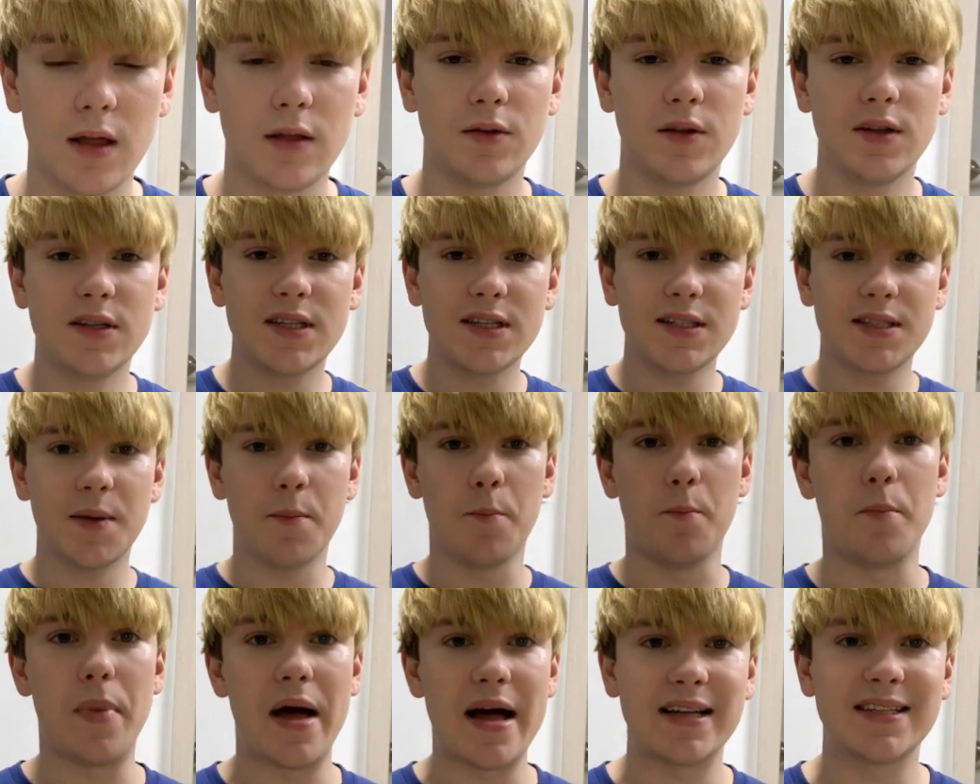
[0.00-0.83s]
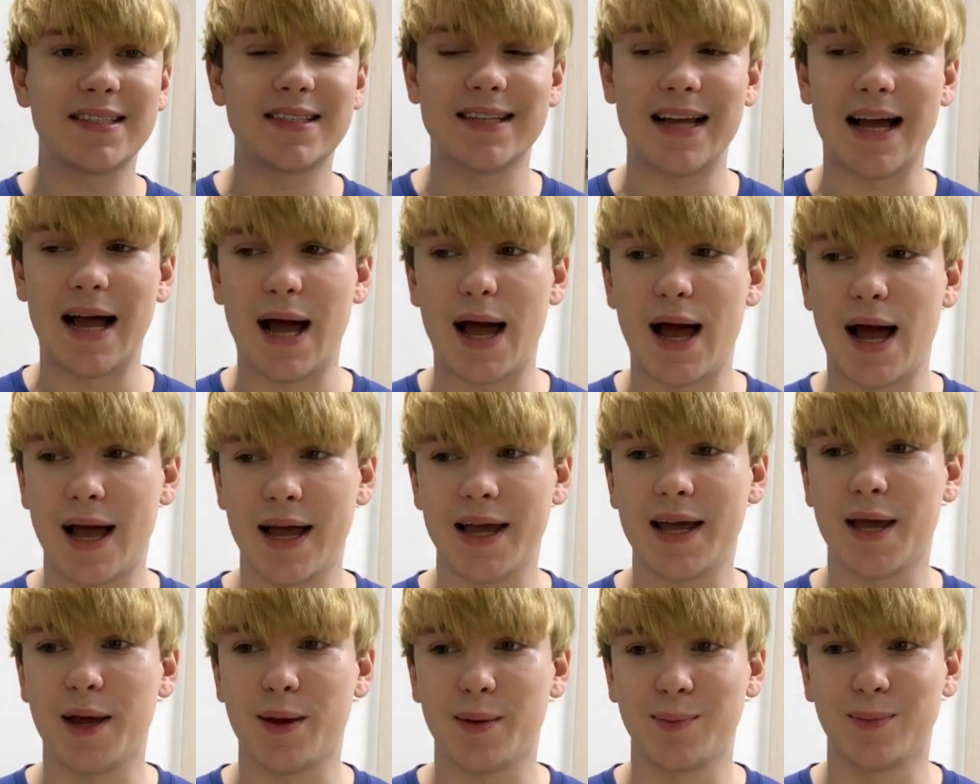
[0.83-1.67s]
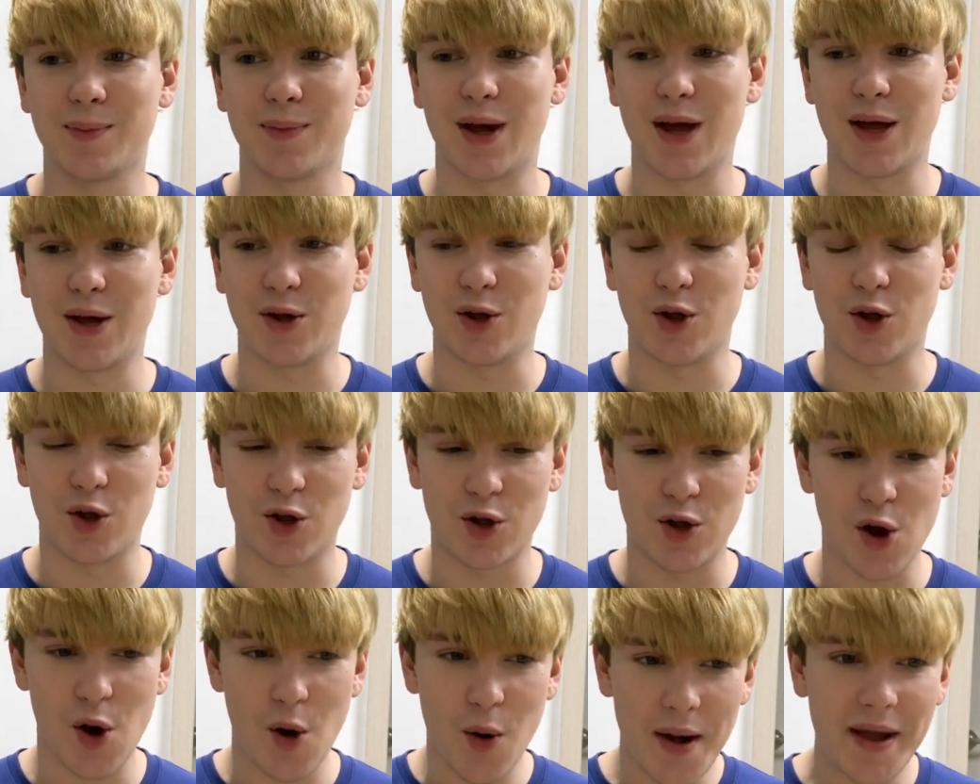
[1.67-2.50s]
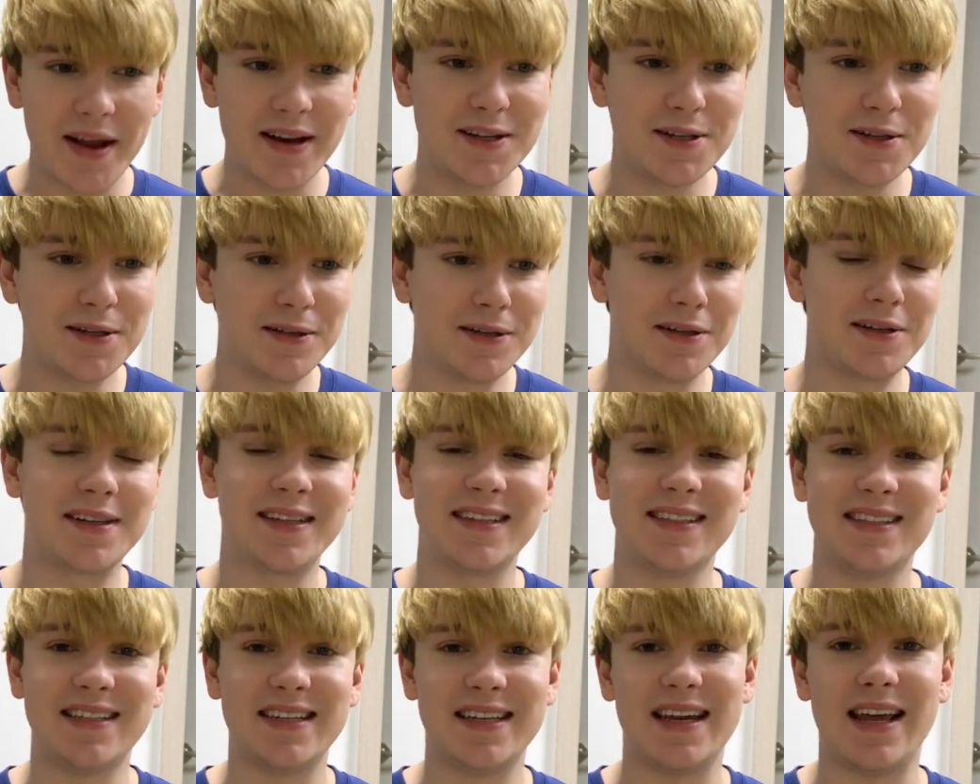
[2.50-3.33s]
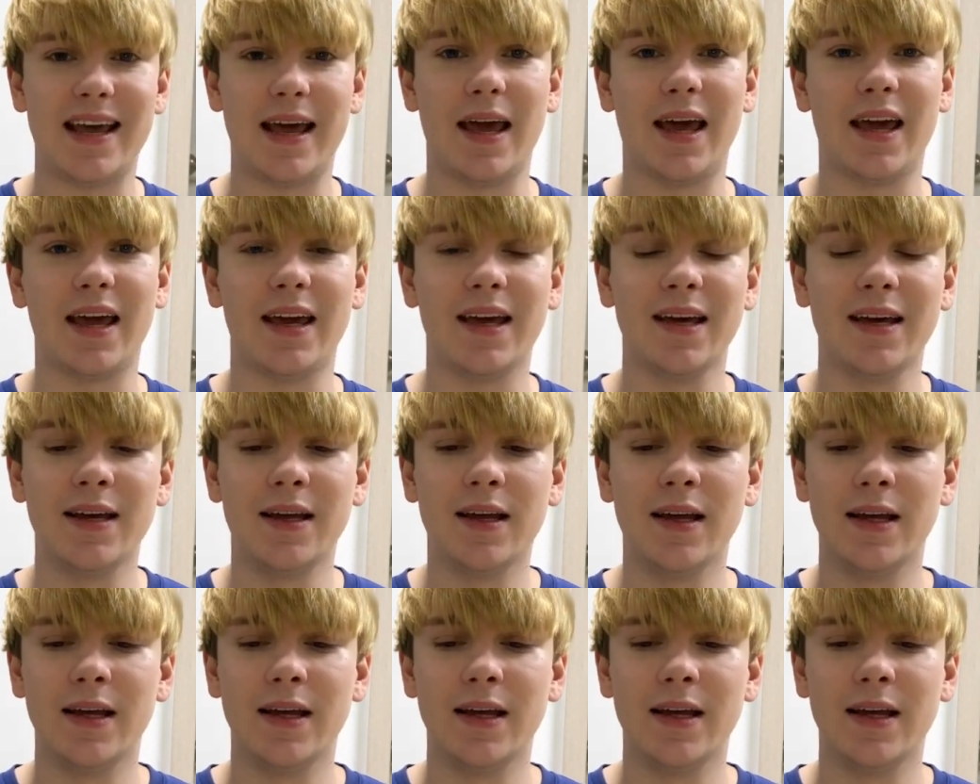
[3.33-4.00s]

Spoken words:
This is the best I am going to look today.